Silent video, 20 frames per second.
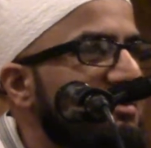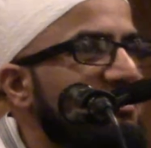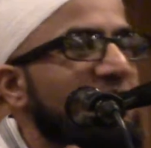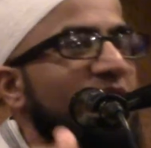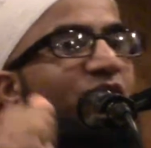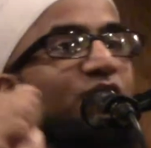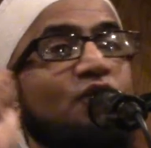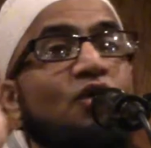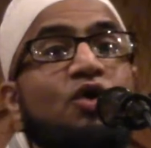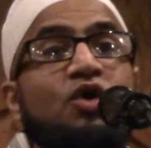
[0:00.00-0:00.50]

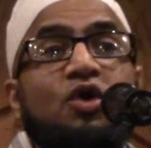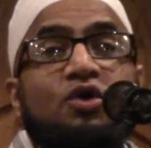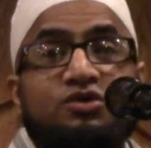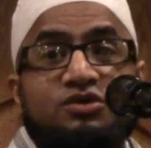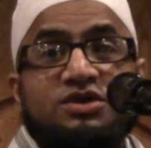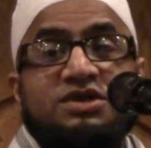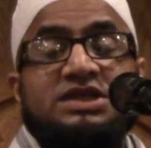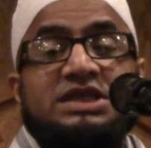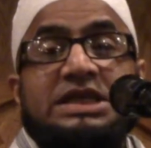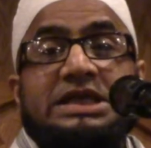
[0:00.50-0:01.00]
Before
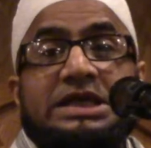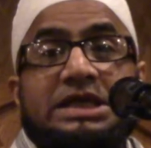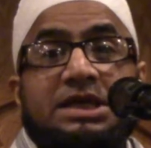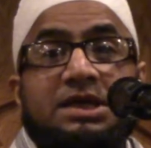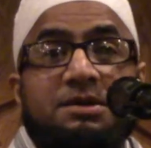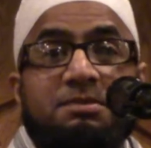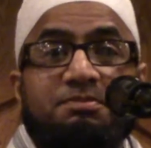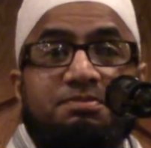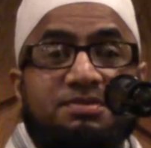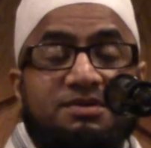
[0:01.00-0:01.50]
going to
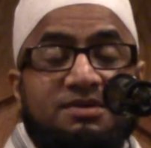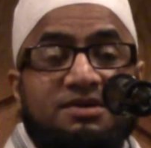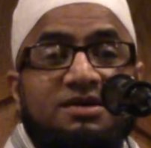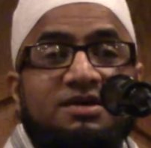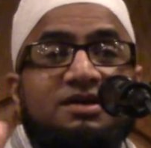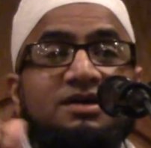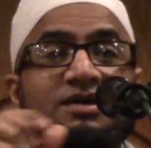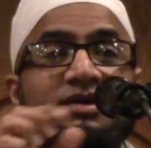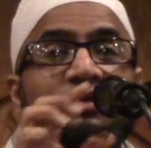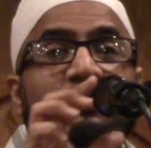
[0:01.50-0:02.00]
sleep,
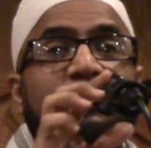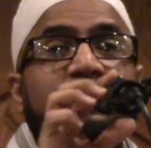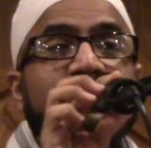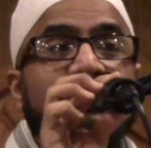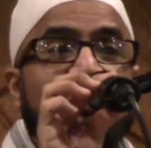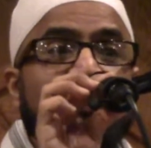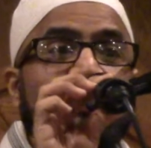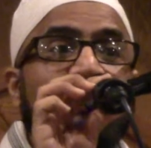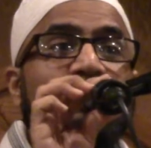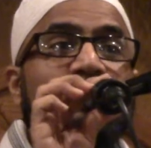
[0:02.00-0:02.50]
we
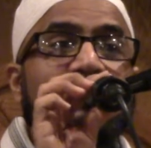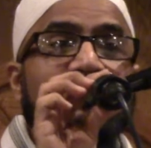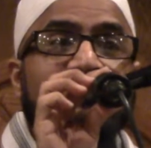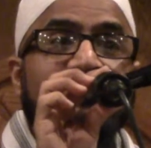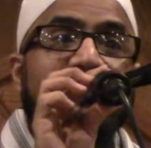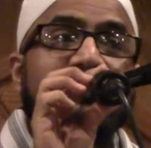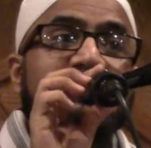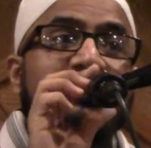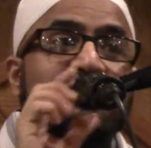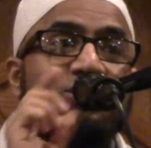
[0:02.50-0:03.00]
should all
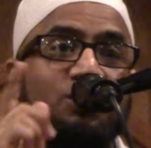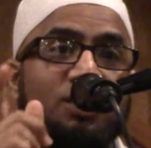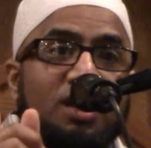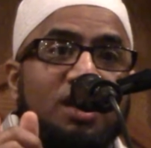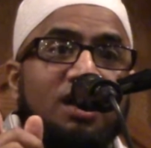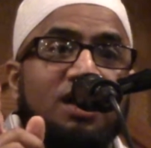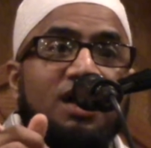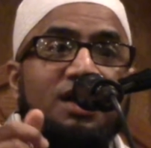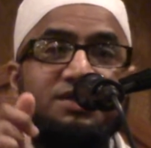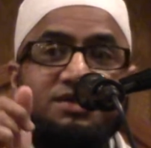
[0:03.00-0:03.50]
read the
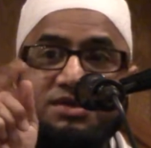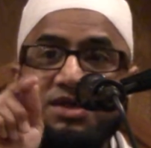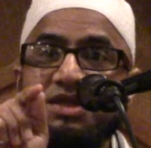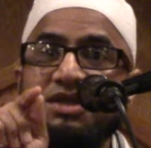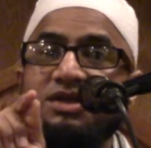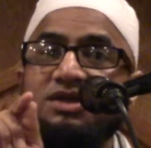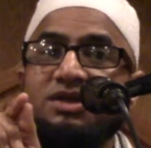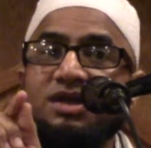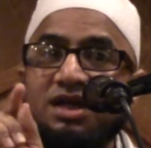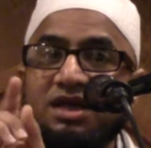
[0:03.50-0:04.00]
dua and
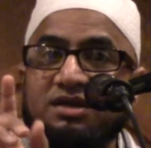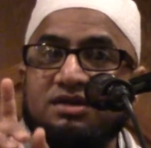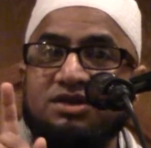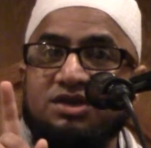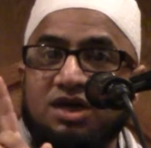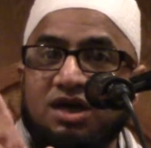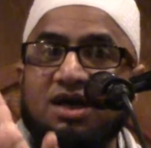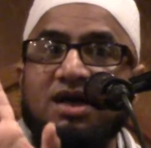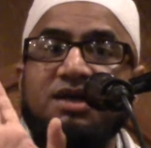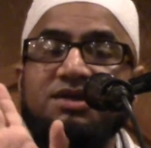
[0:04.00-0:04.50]
say the
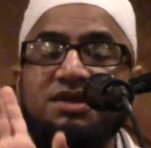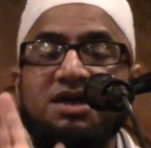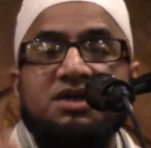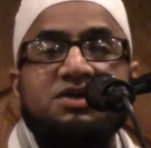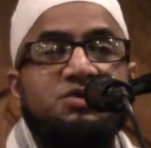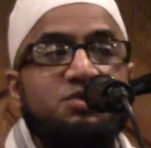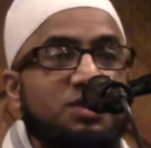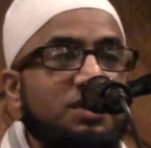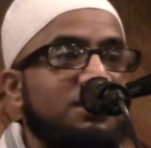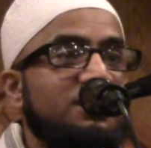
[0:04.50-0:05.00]
shahada
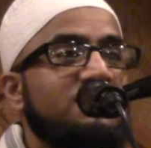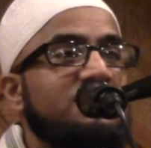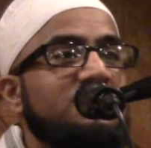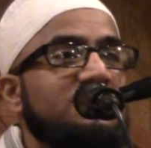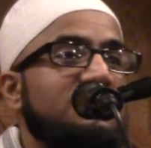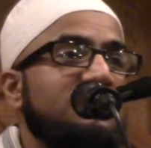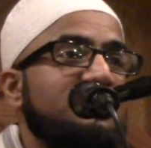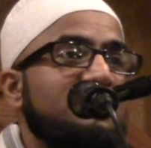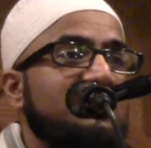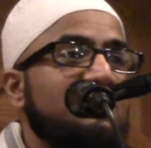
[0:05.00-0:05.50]
as
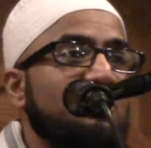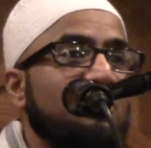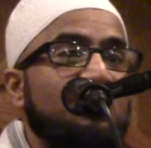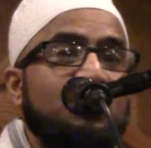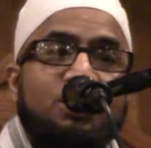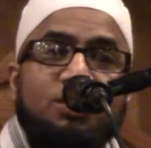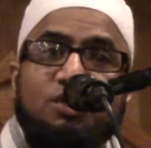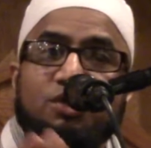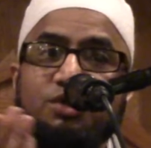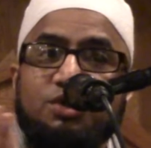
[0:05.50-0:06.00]
well.
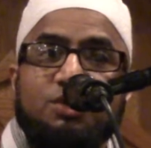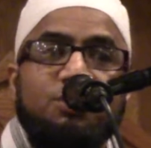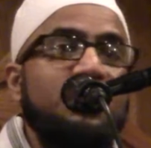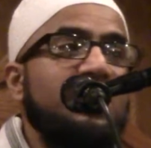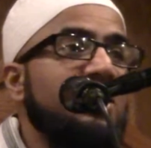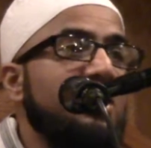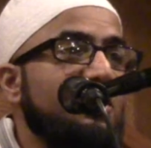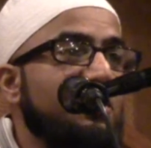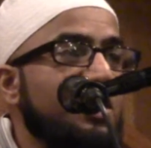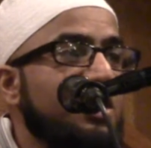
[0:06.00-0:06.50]
We don't know
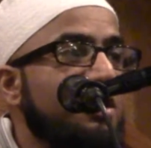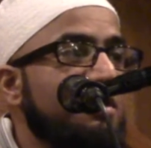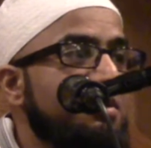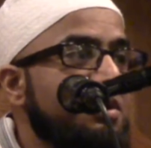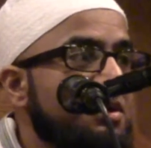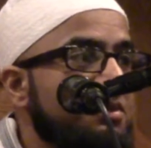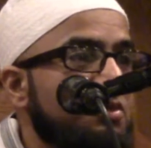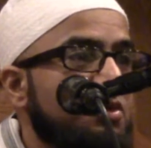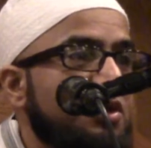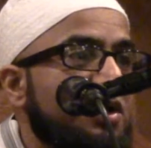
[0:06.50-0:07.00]
we're going to wake up
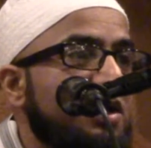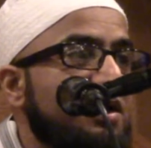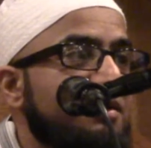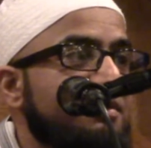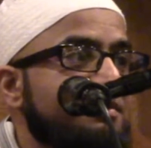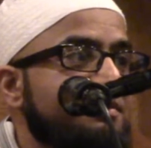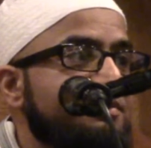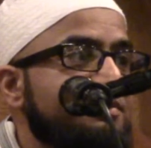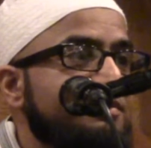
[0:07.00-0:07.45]
in the morning.